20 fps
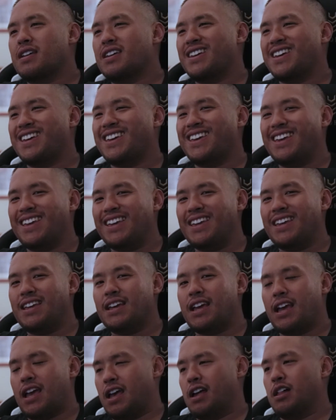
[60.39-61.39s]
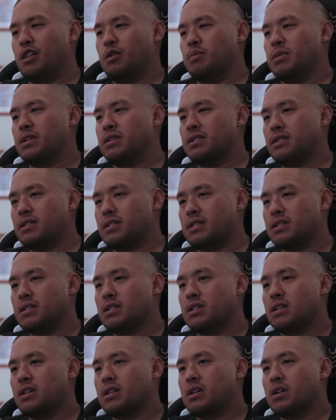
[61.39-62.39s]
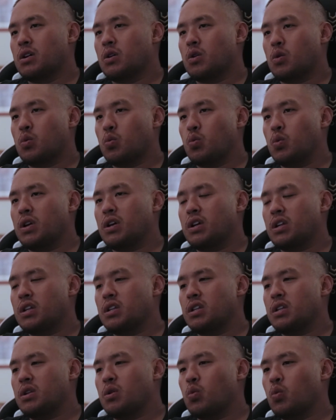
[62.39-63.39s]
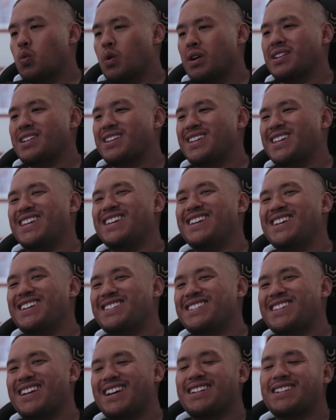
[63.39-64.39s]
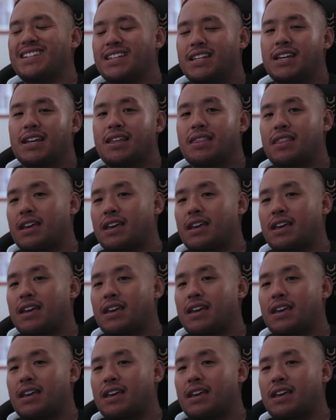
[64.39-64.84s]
key element or one key technique